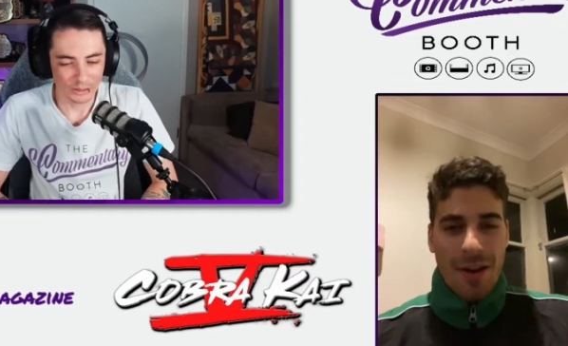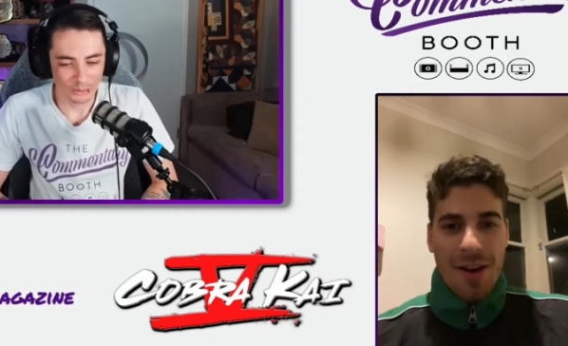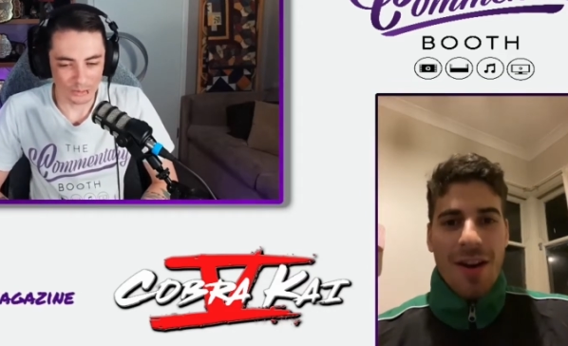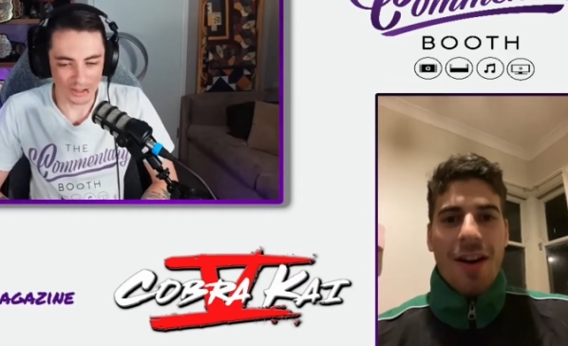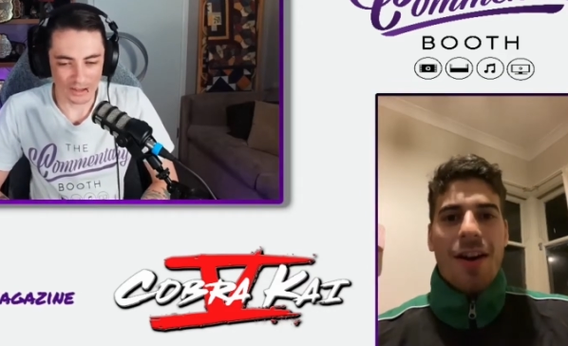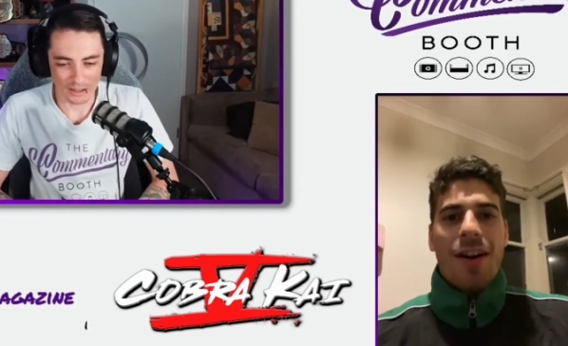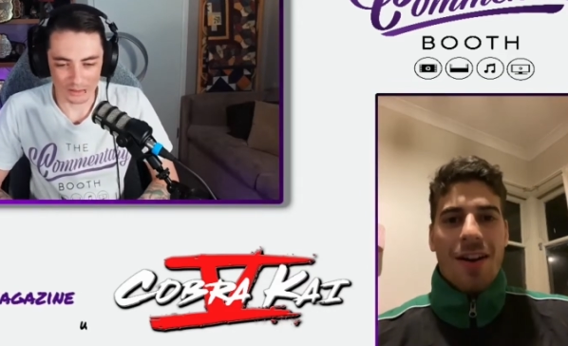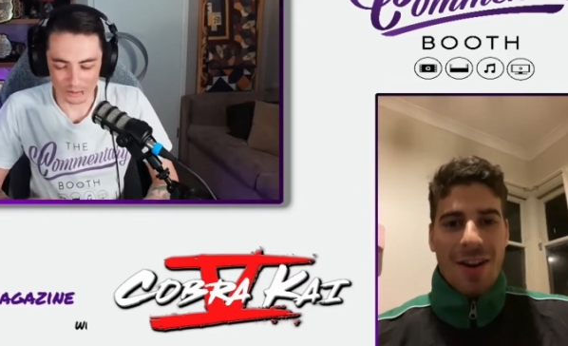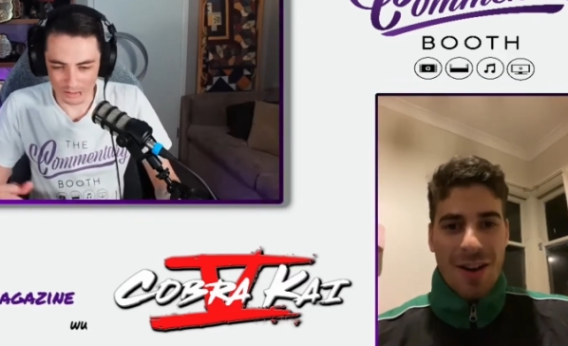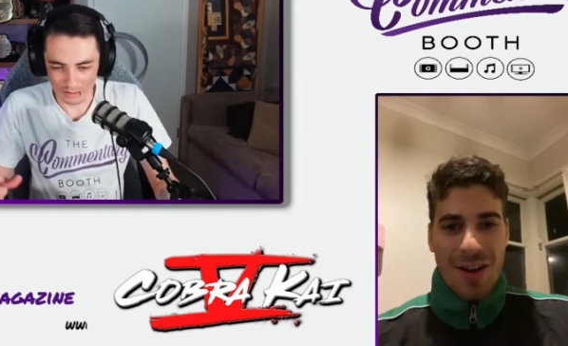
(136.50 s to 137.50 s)
Speaker 1: when they
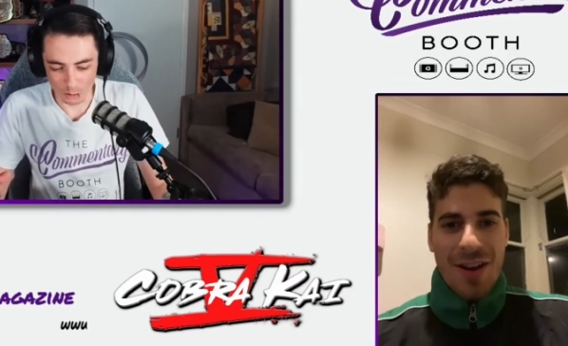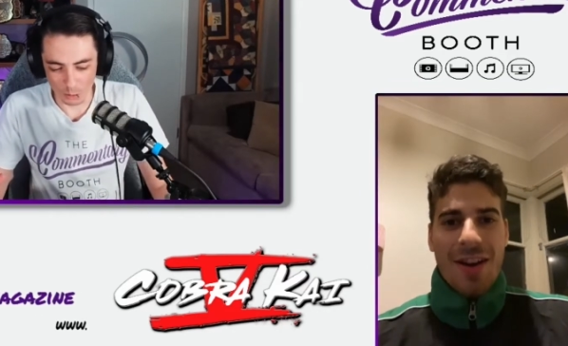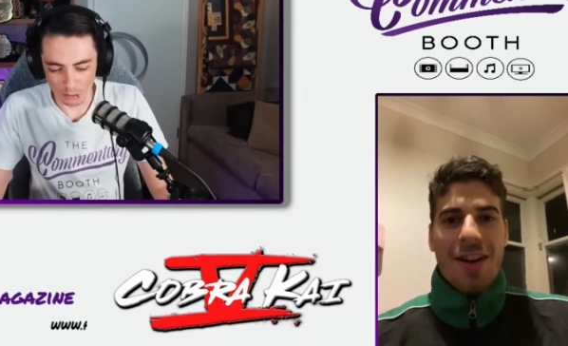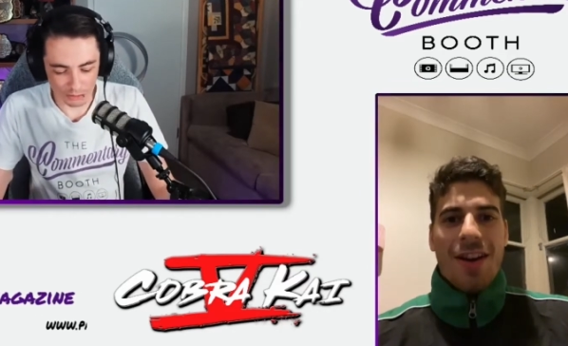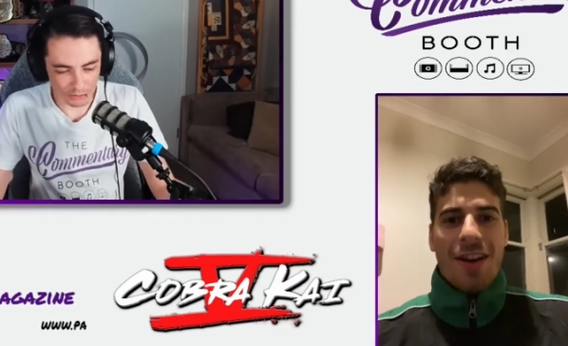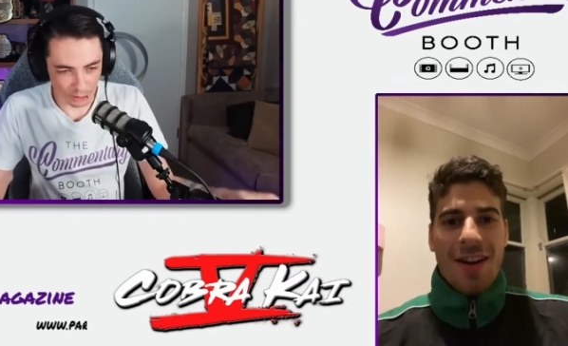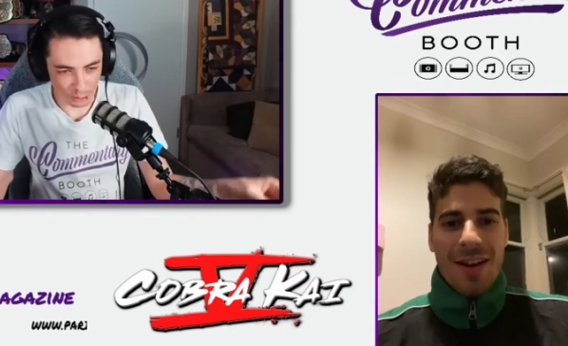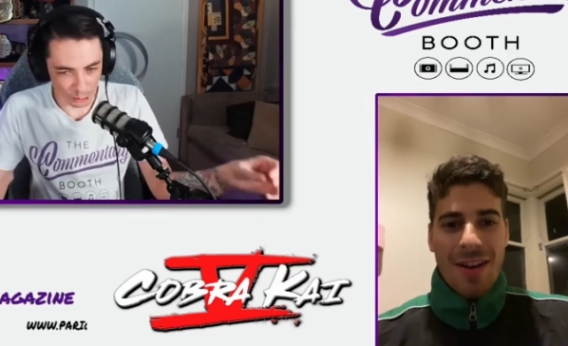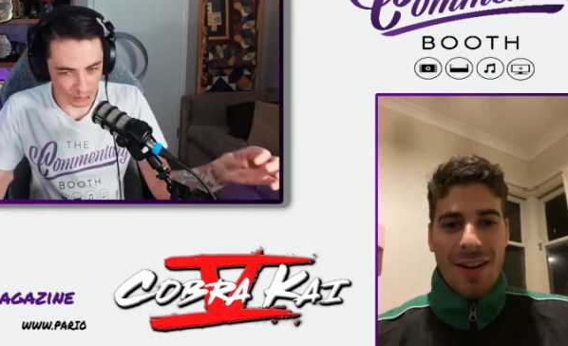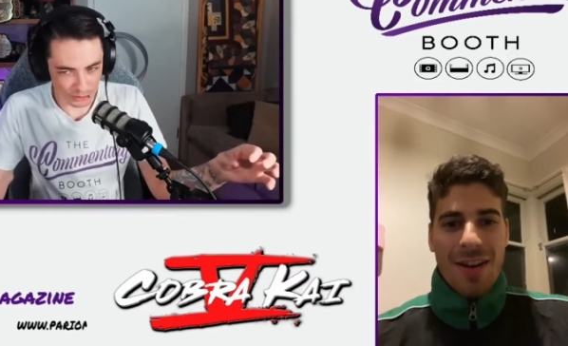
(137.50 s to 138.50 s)
all the the
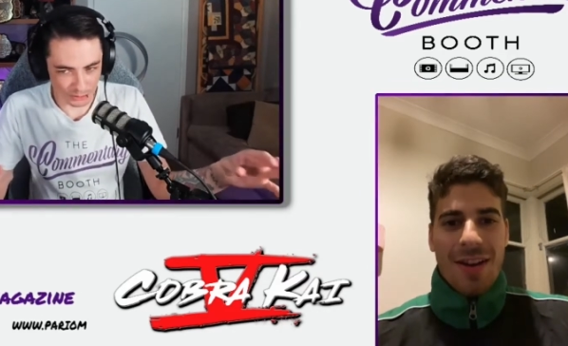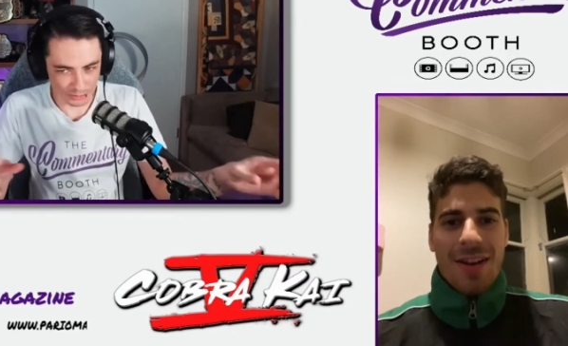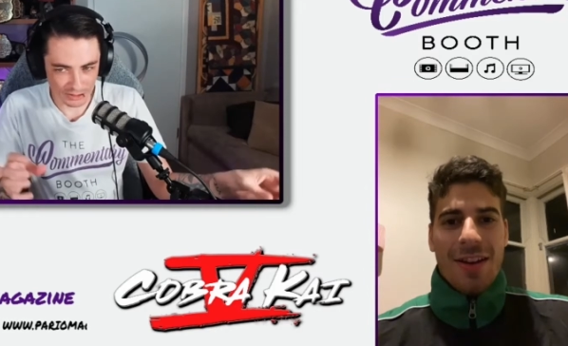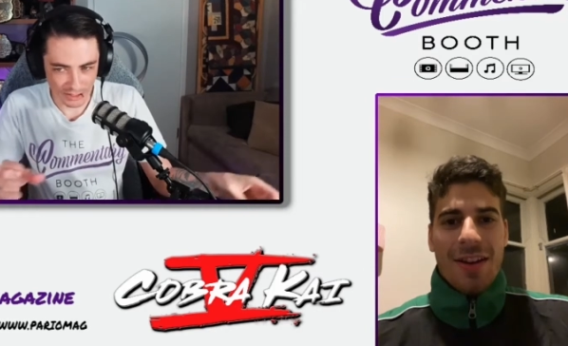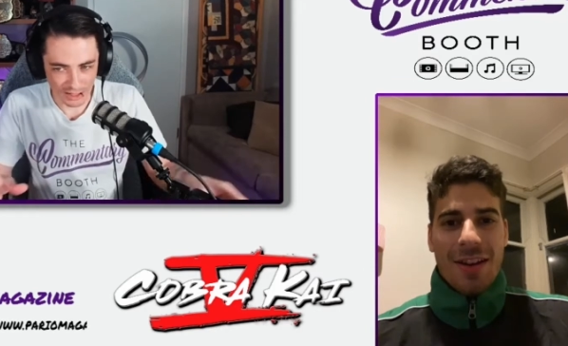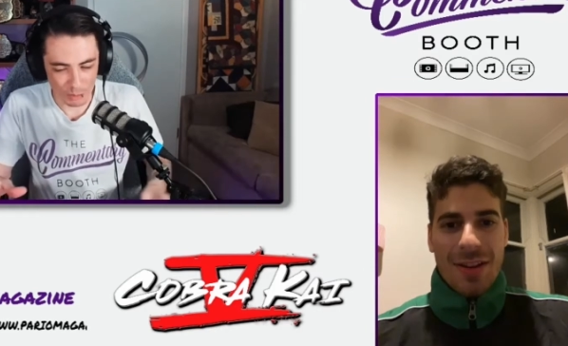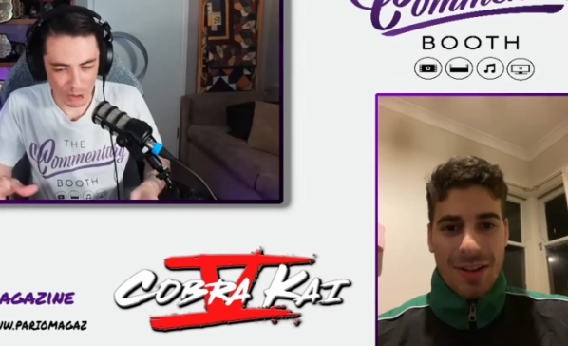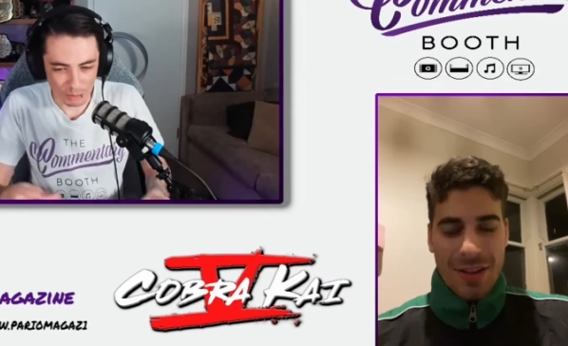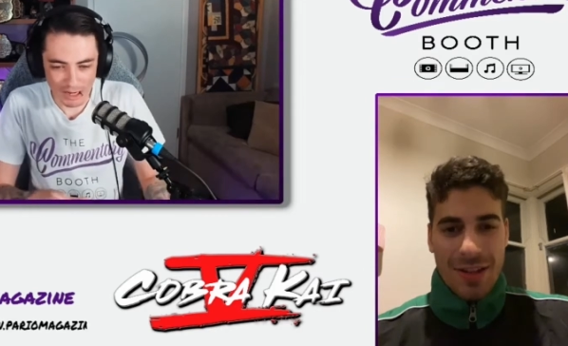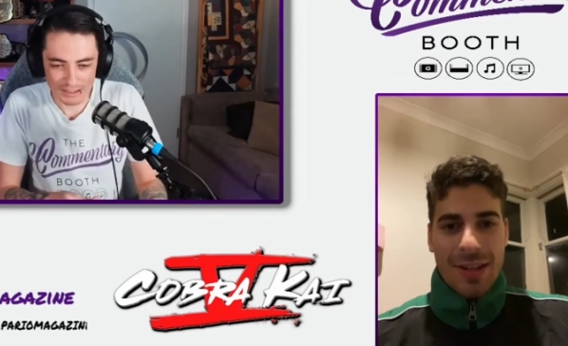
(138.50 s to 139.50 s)
groups sort of start coming
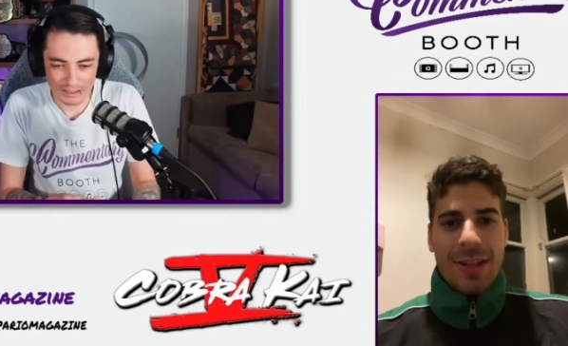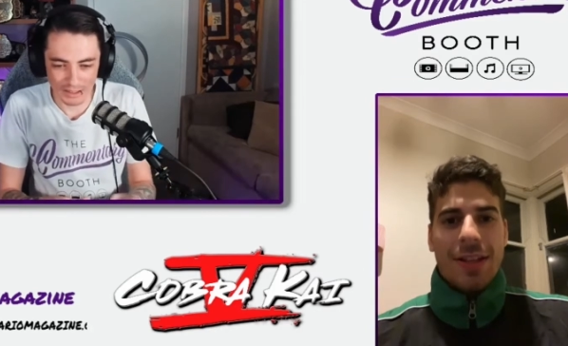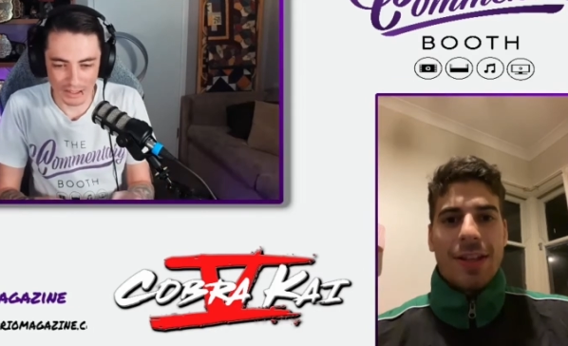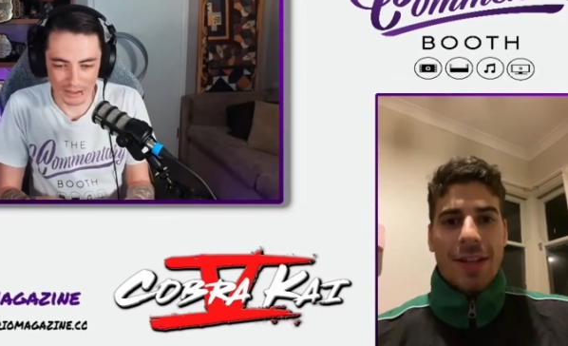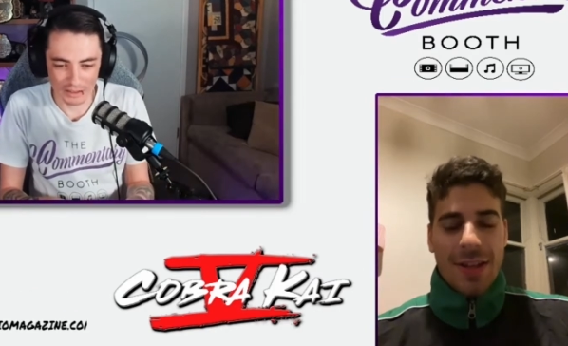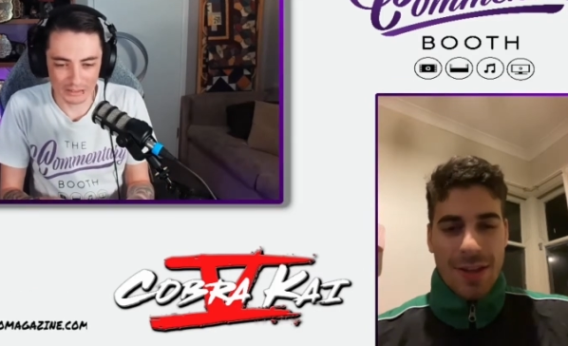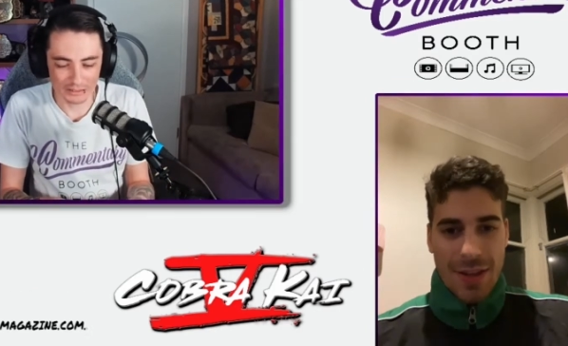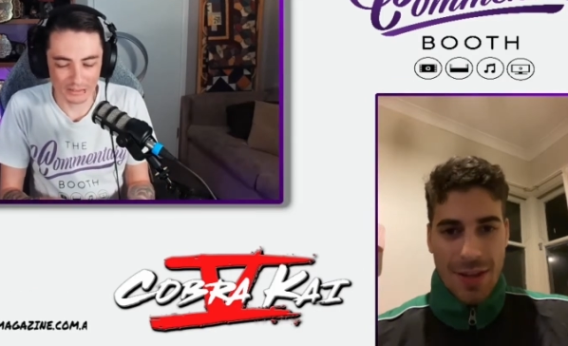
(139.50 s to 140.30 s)
back together,